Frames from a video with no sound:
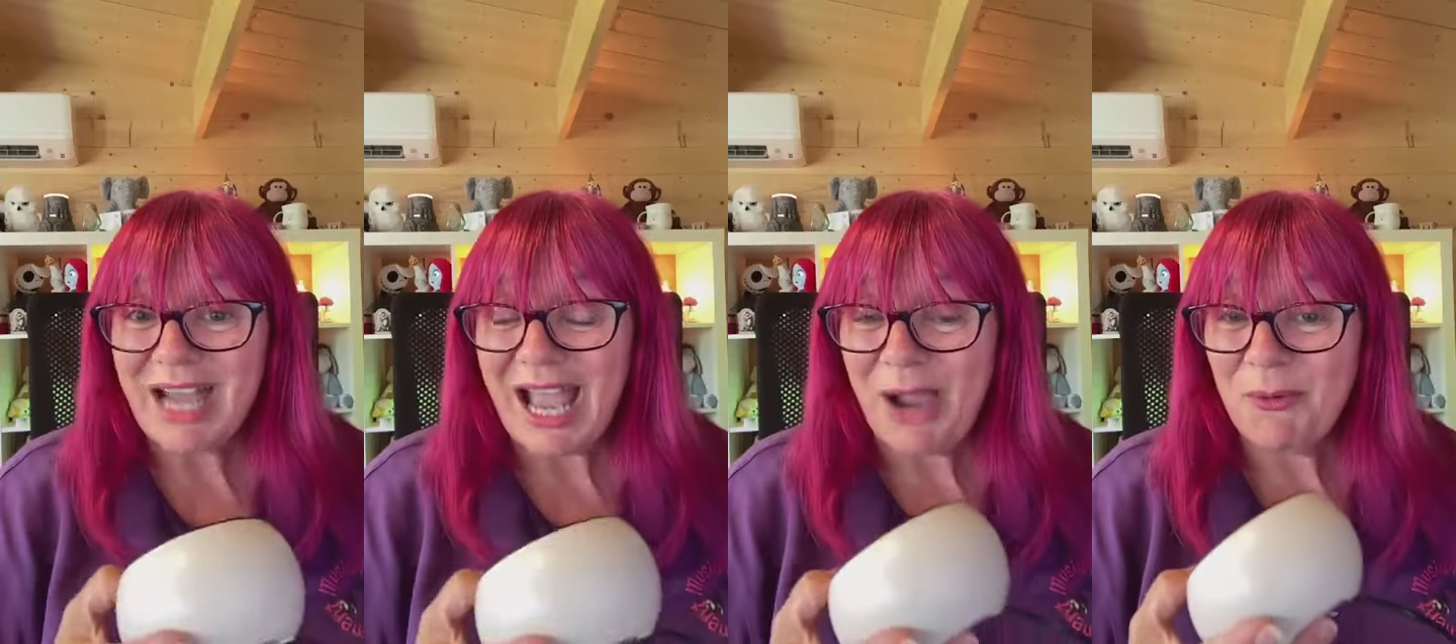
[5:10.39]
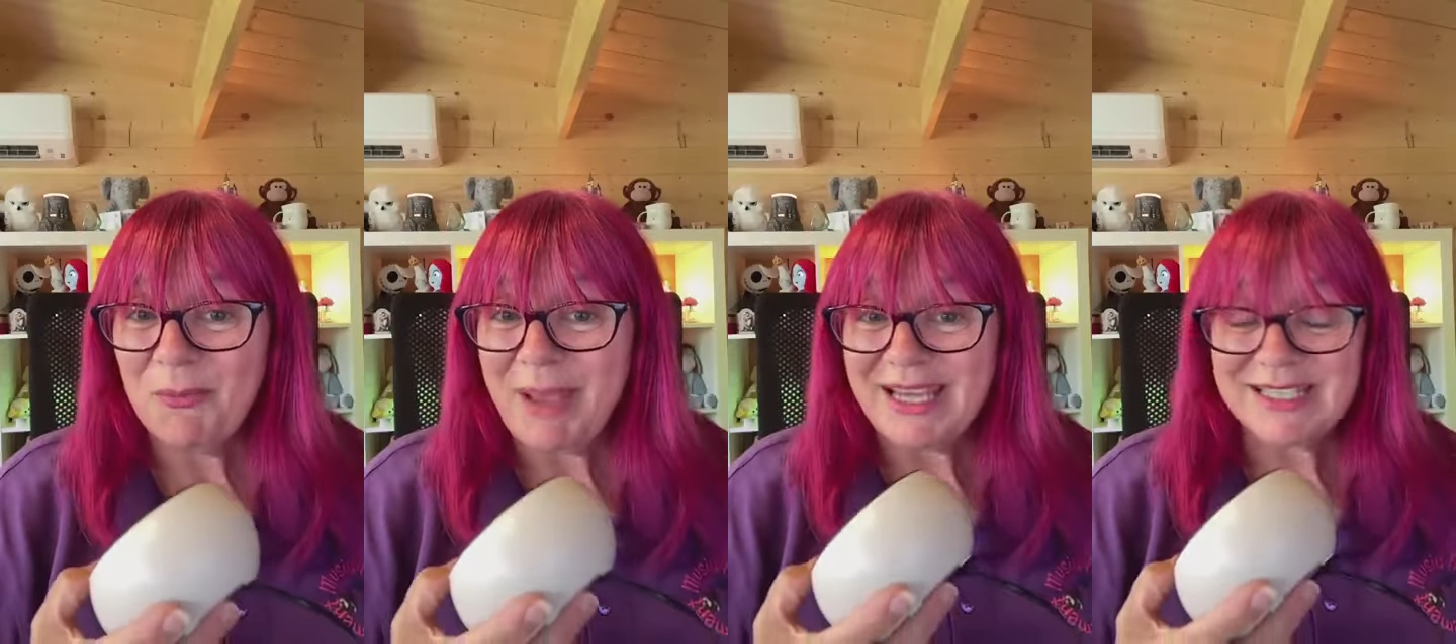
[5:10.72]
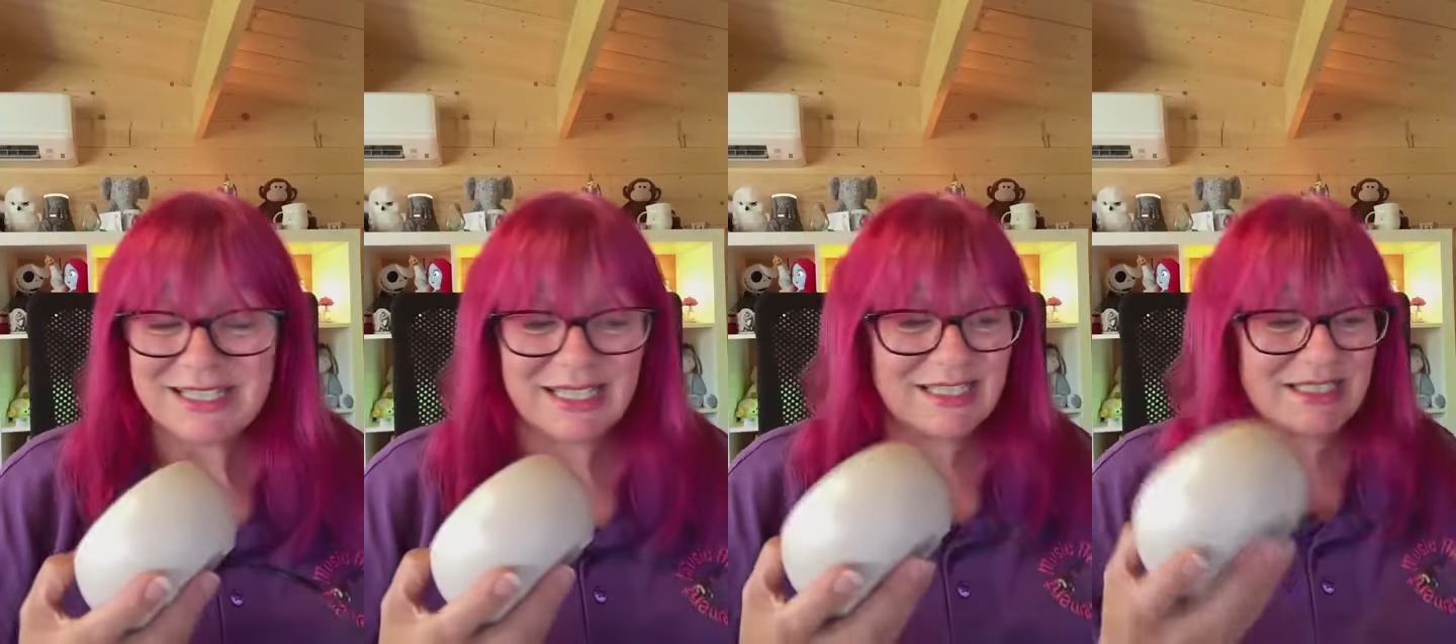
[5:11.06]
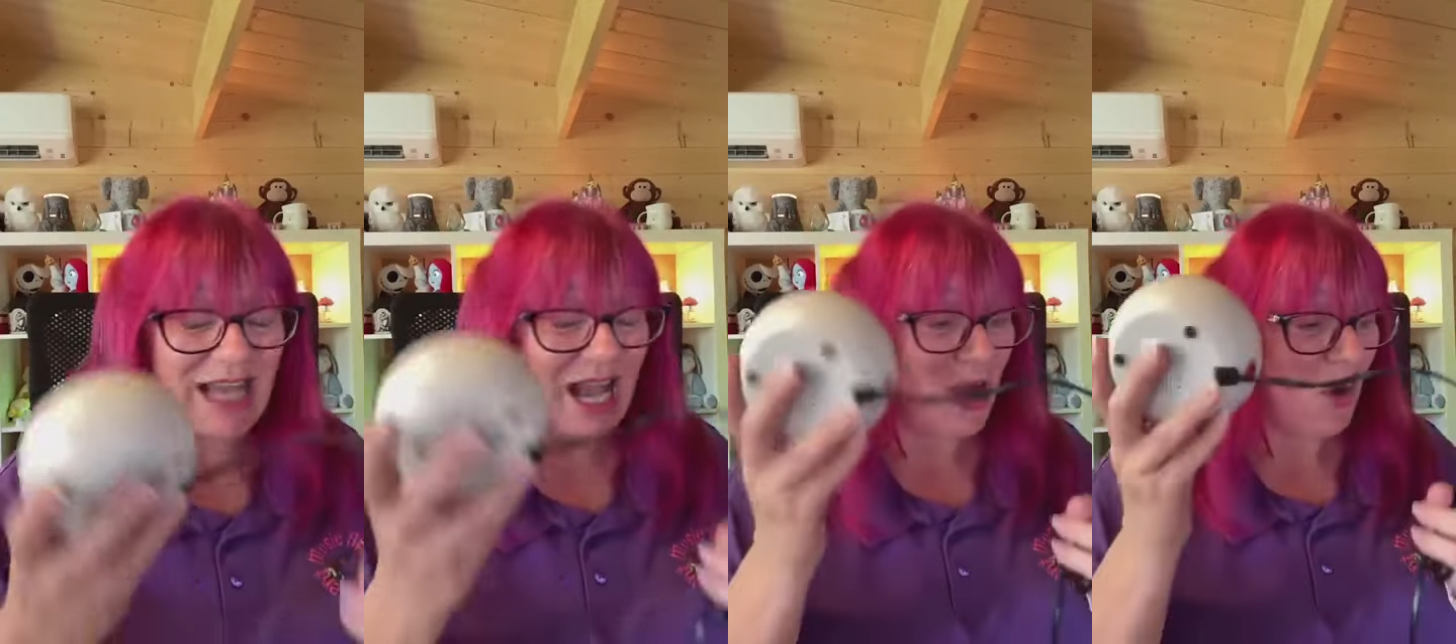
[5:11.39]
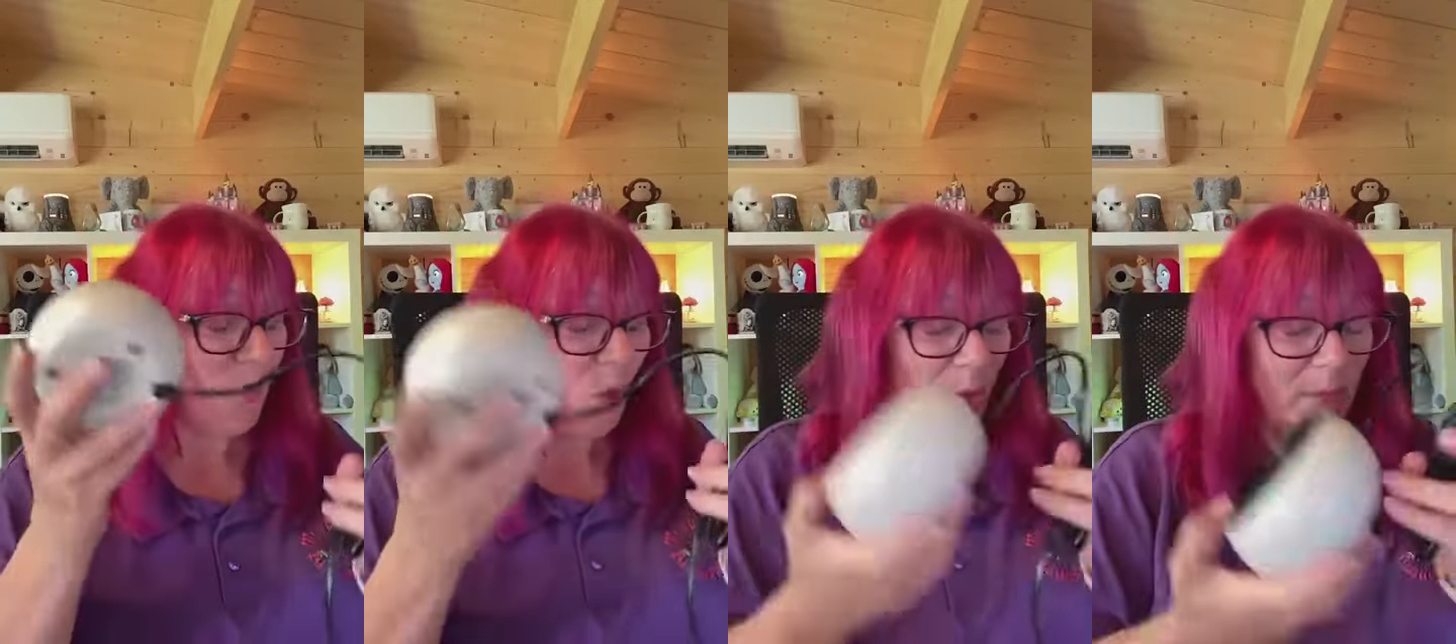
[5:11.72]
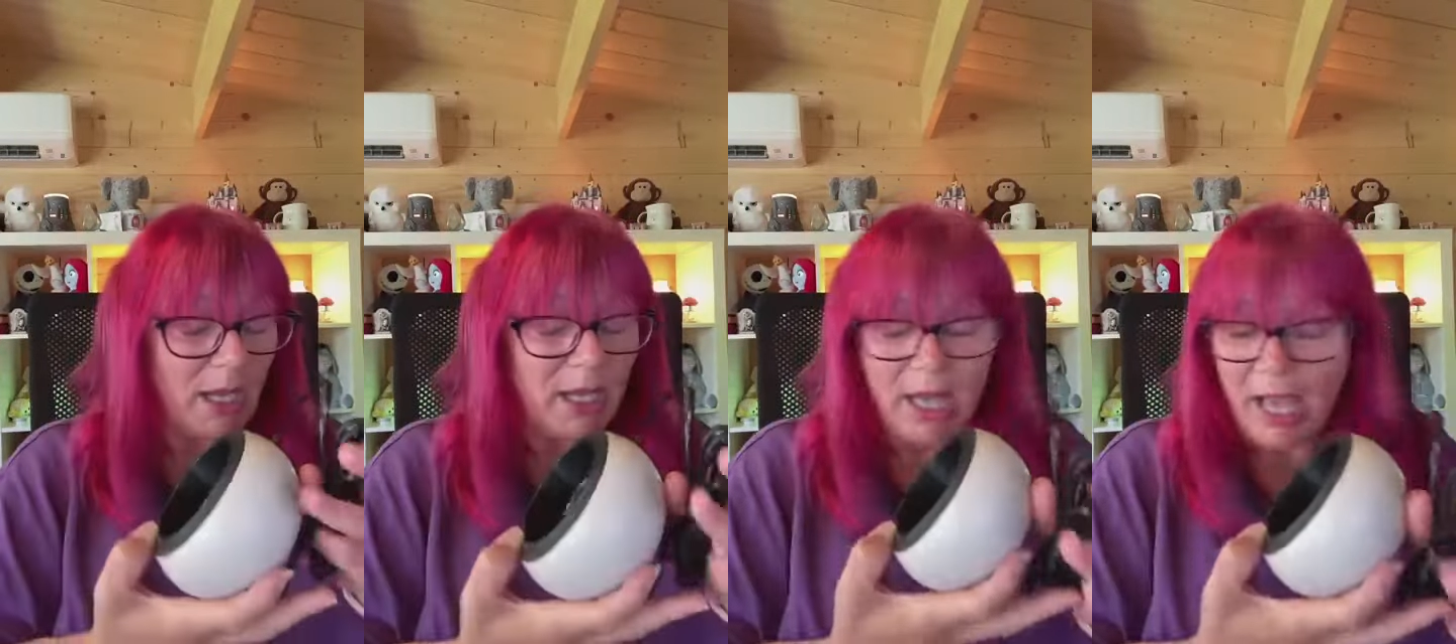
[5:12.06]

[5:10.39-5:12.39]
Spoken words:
How amazing is that, a warmer?